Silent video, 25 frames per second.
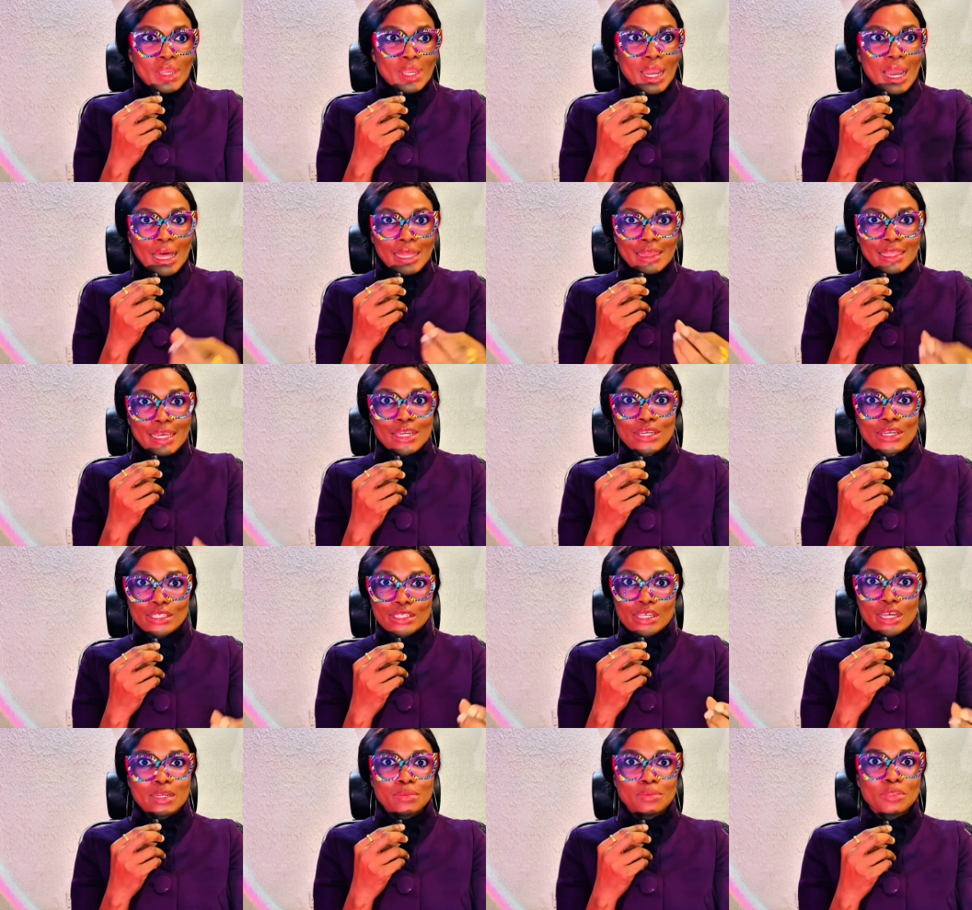And then you're
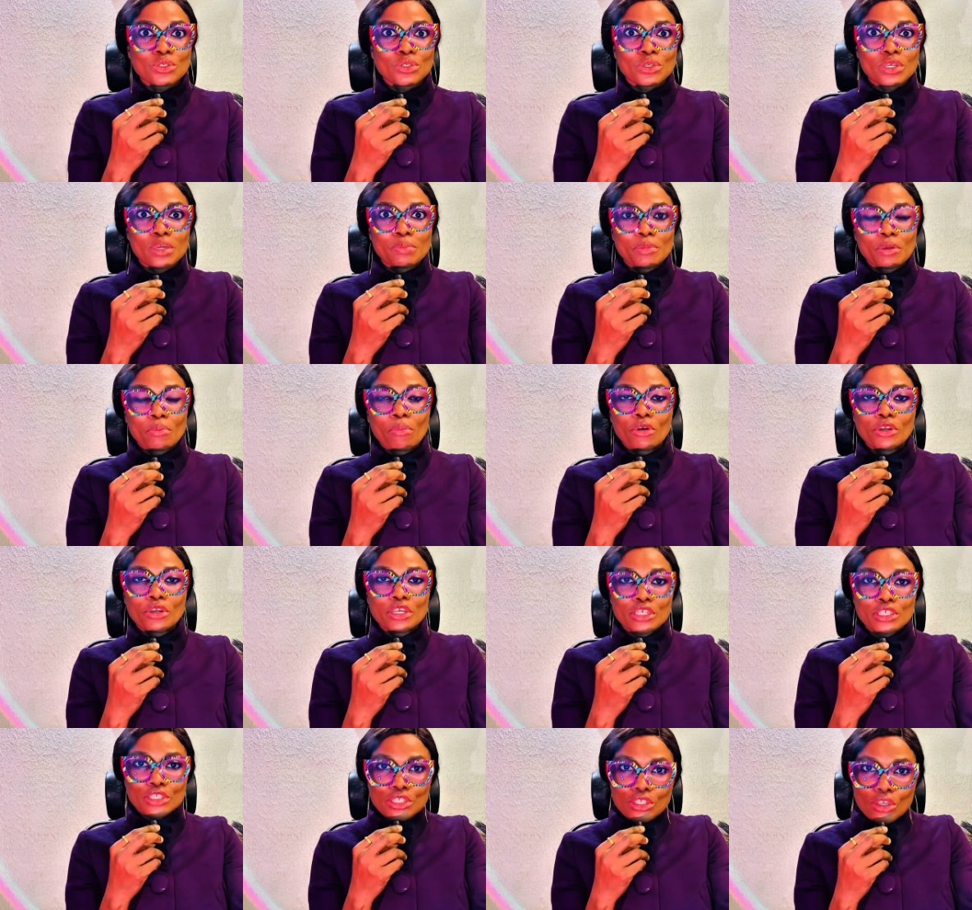telling me to keep the
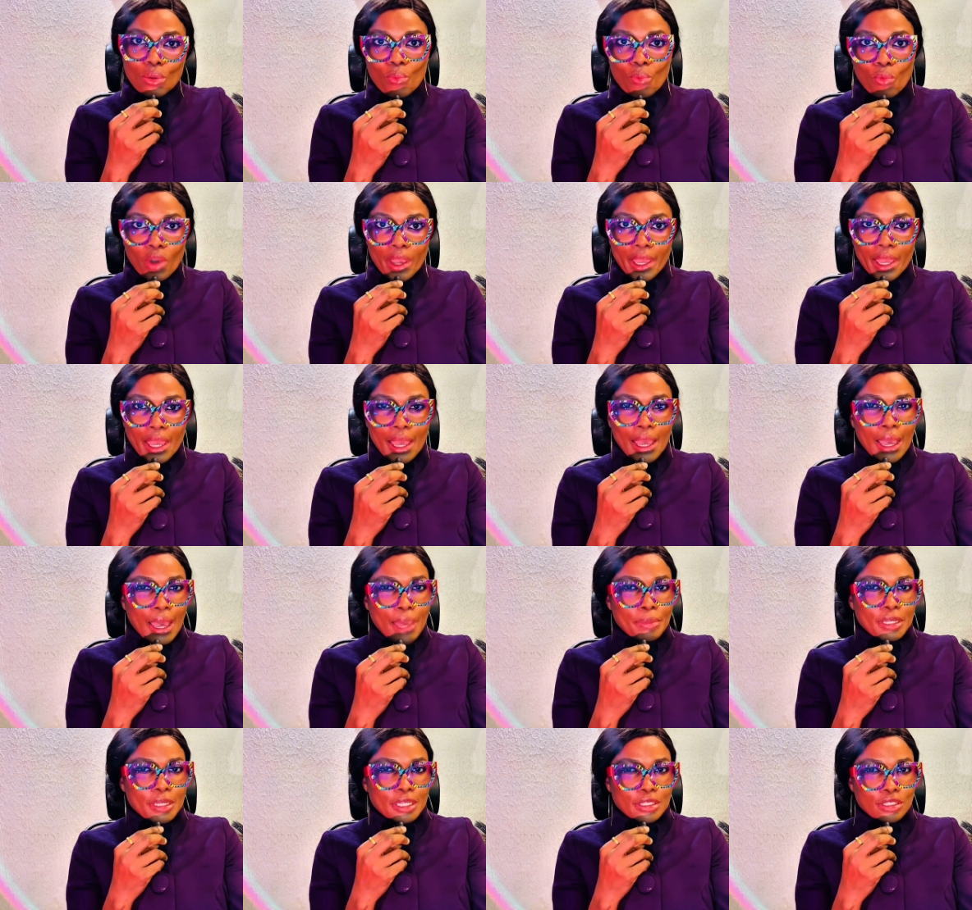money somewhere.
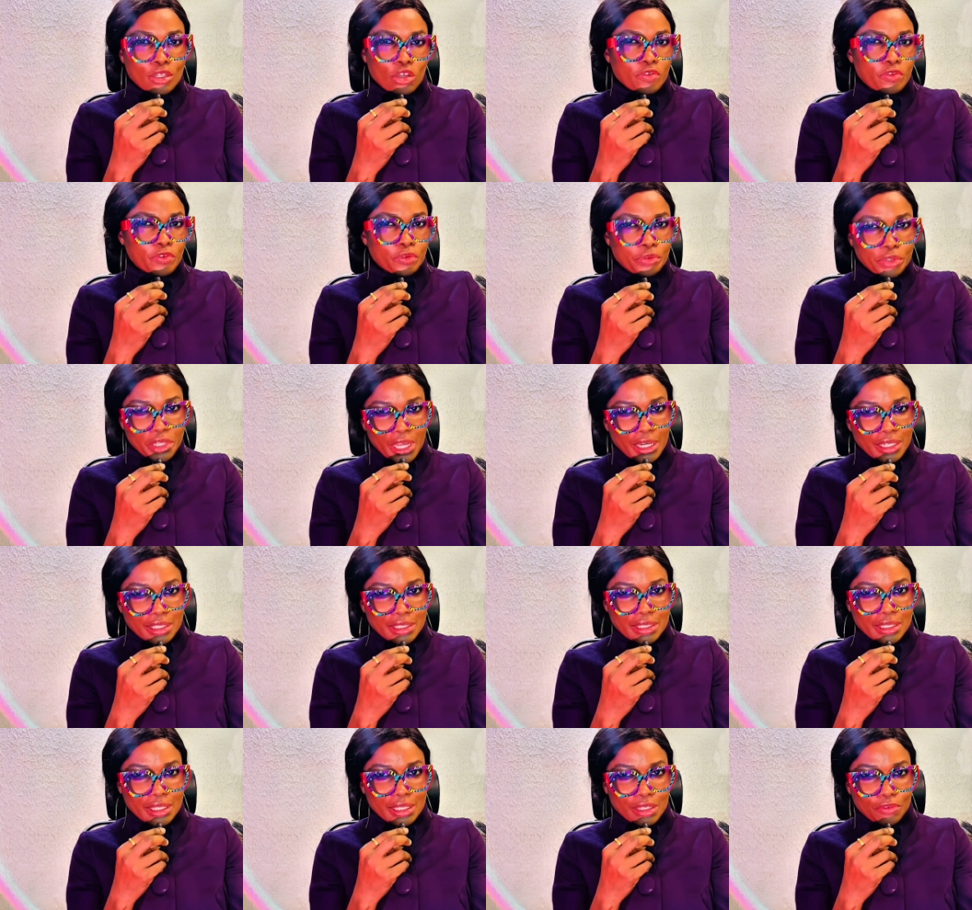I mean, it's not even
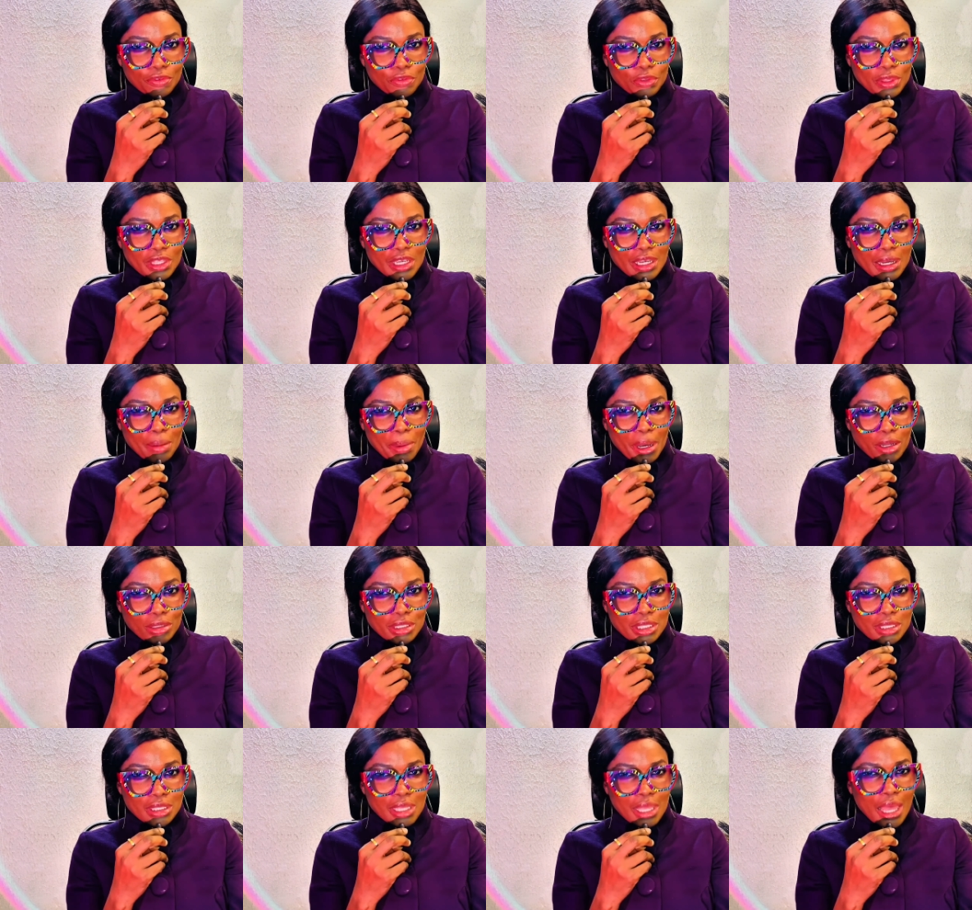realistic if you think
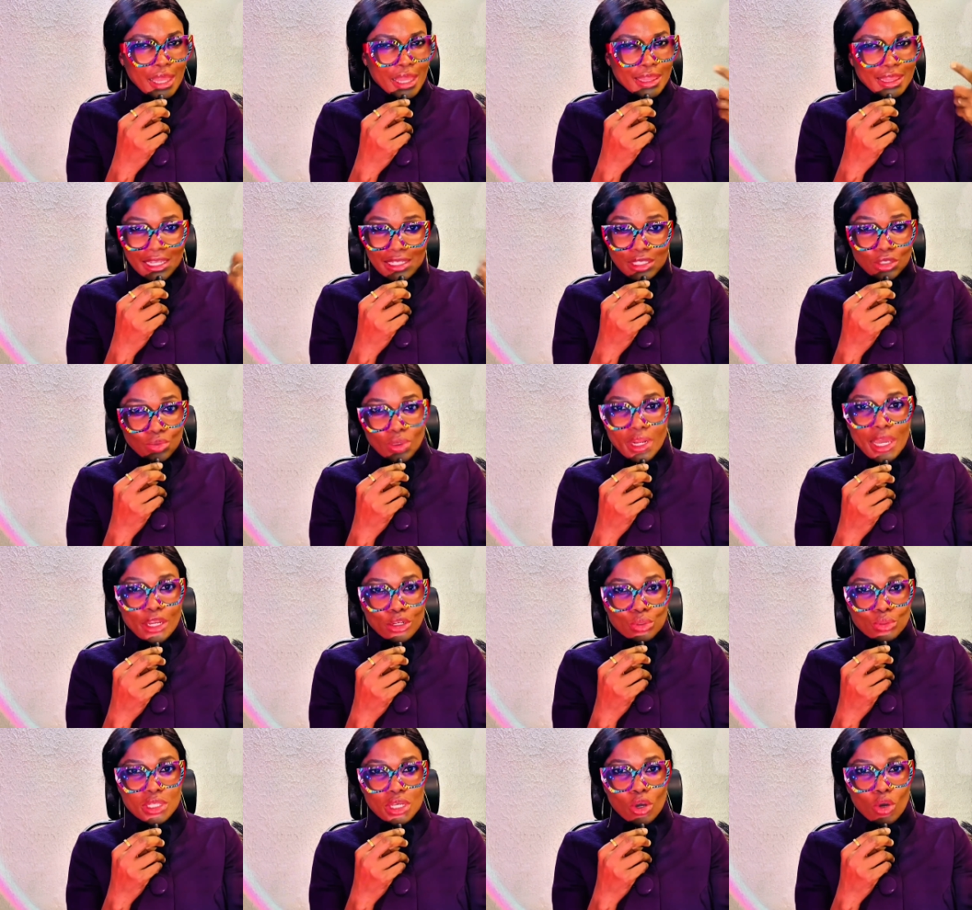about it. That's what I
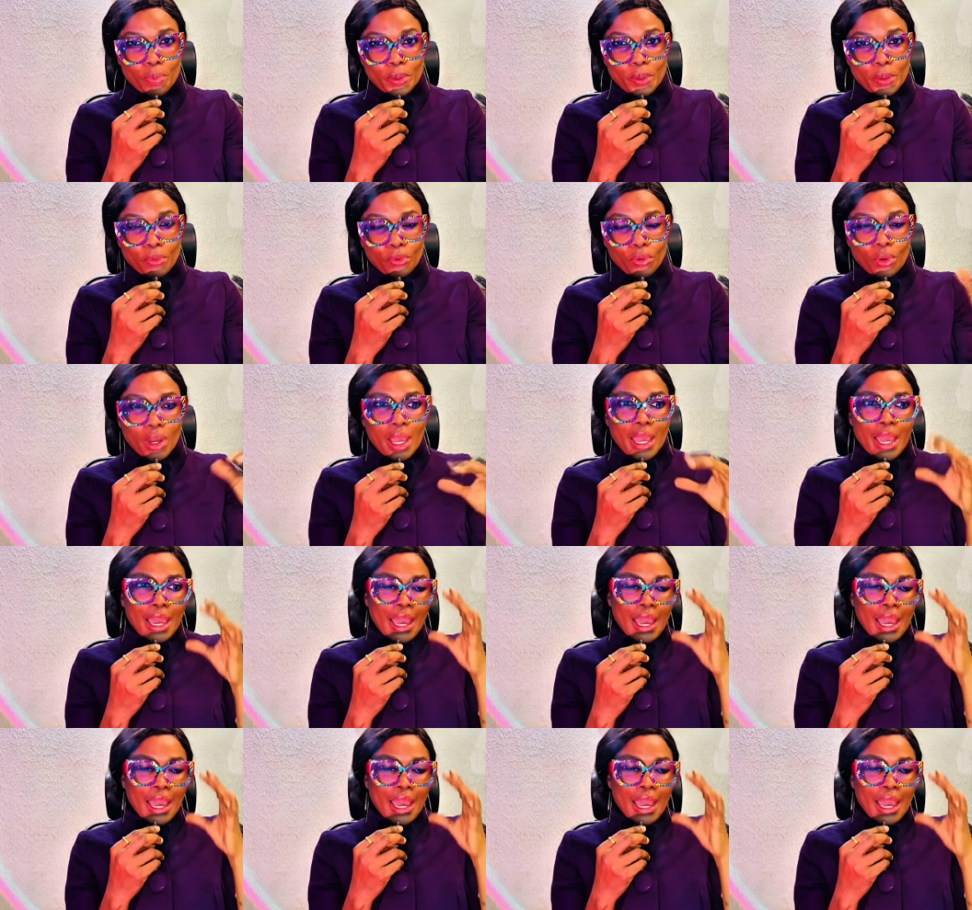do tell people.